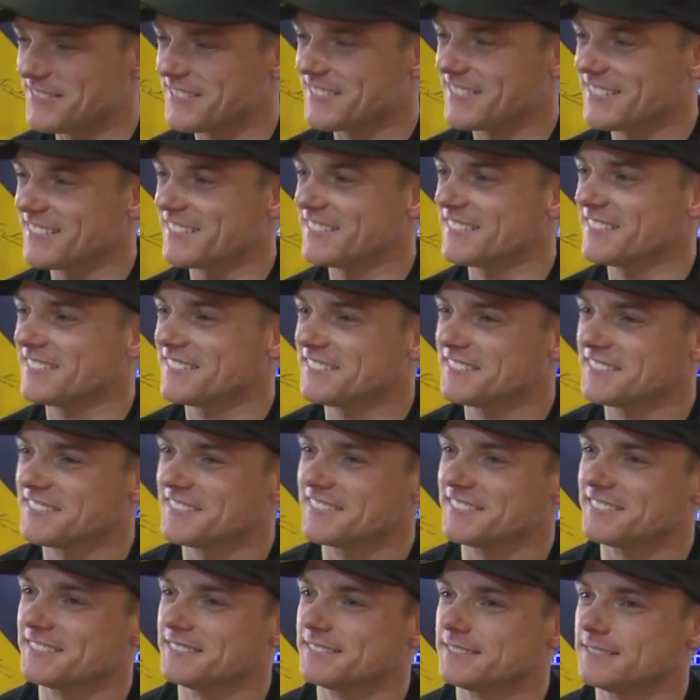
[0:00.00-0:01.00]
And
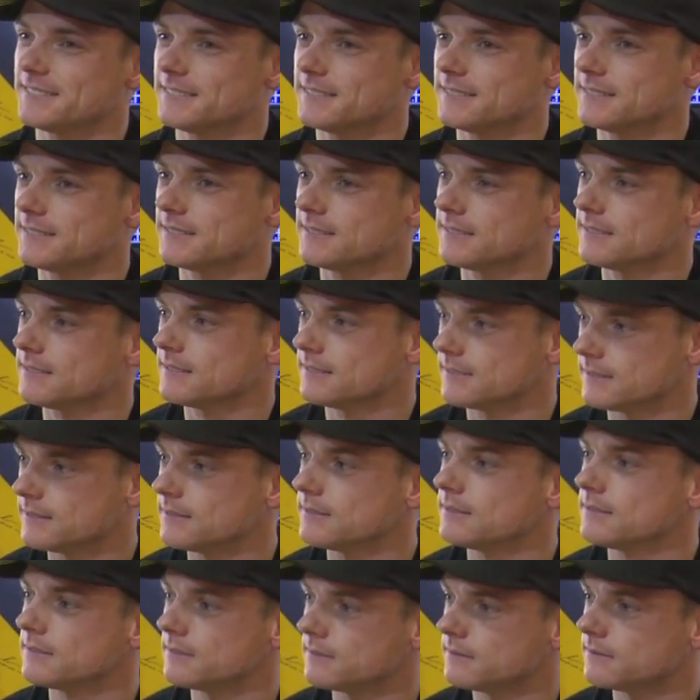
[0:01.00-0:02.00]
Motorcycle Life's a great
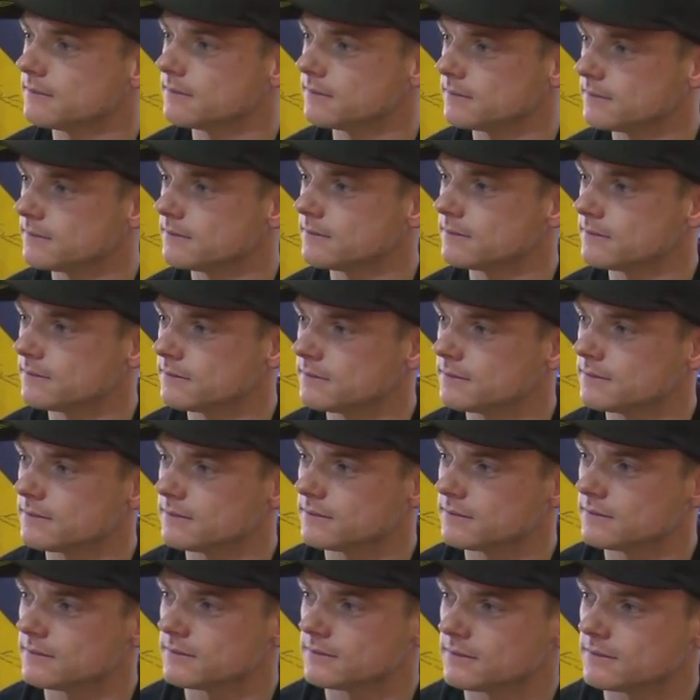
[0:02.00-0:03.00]
chance. You've spent
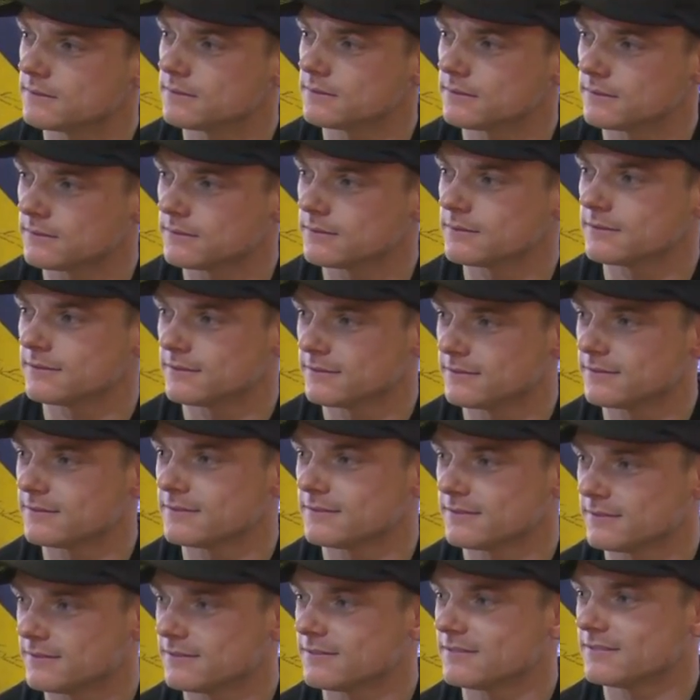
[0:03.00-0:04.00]
hours today
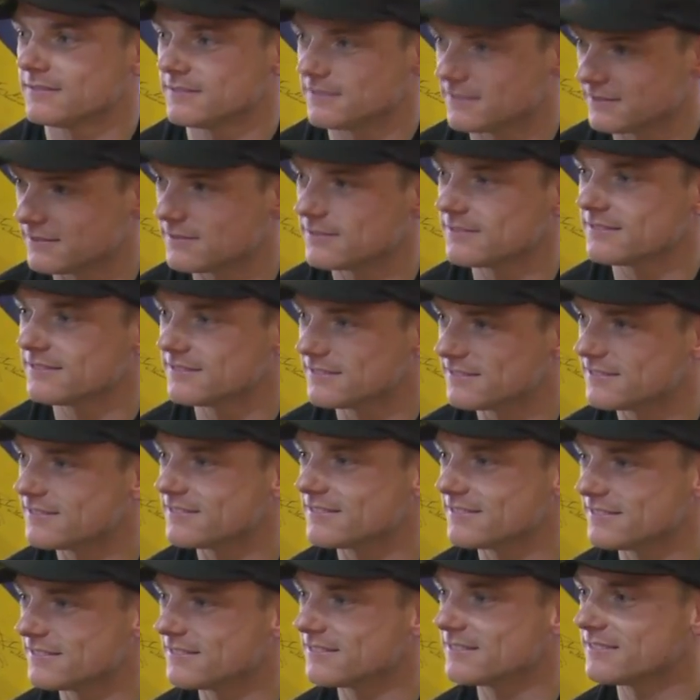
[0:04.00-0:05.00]
signing autographs. It's so
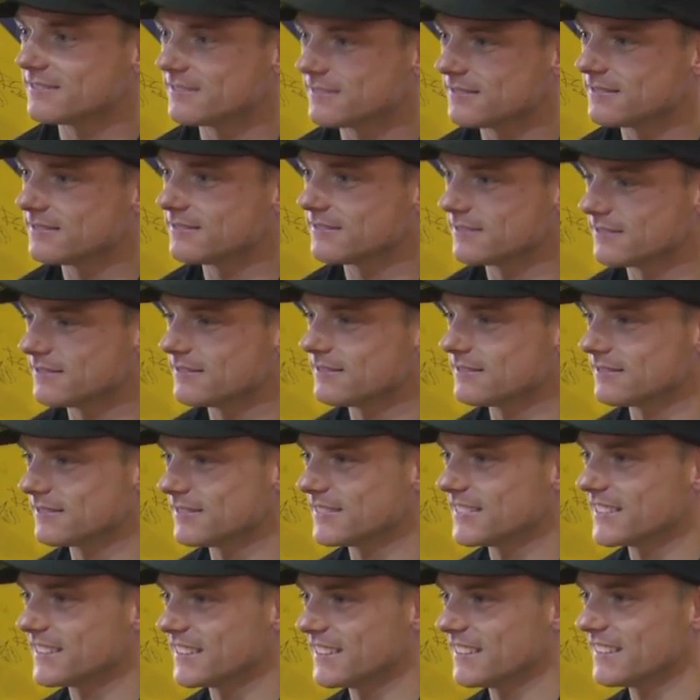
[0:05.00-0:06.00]
nice. The fans still
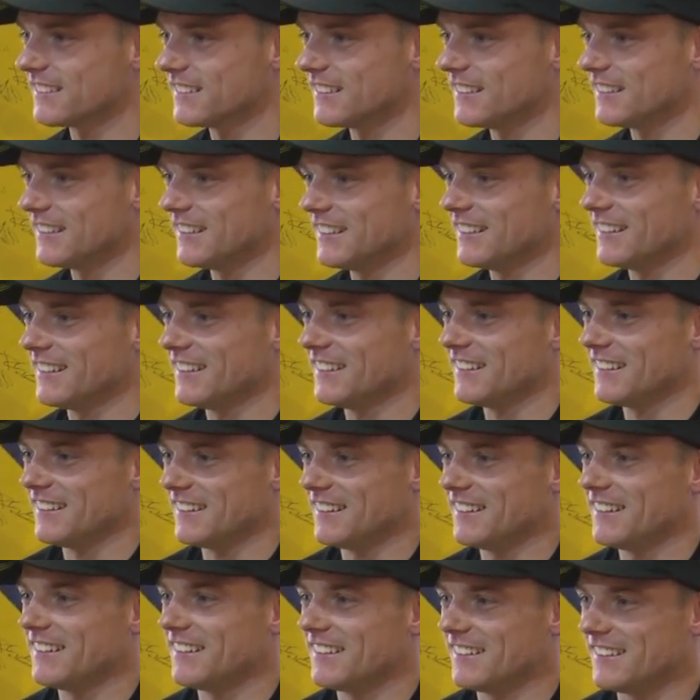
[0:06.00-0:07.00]
appreciate you, and
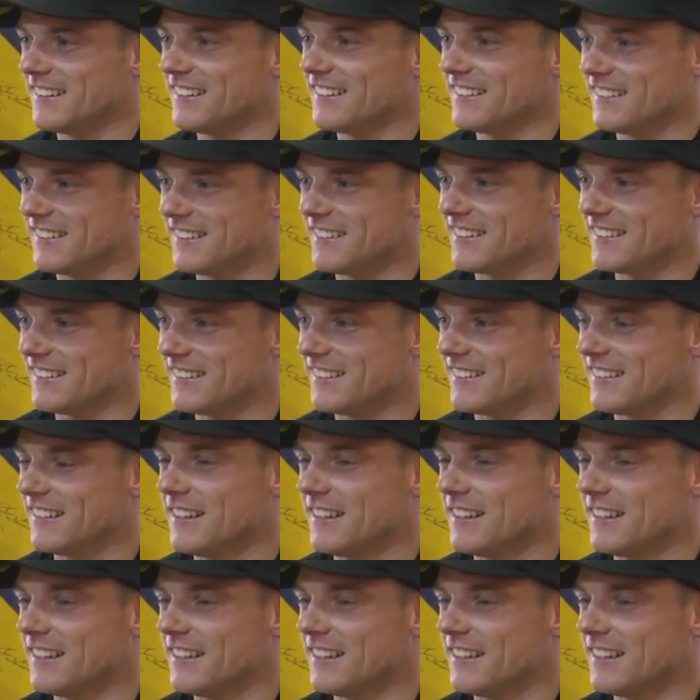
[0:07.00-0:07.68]
no one know what you're up to.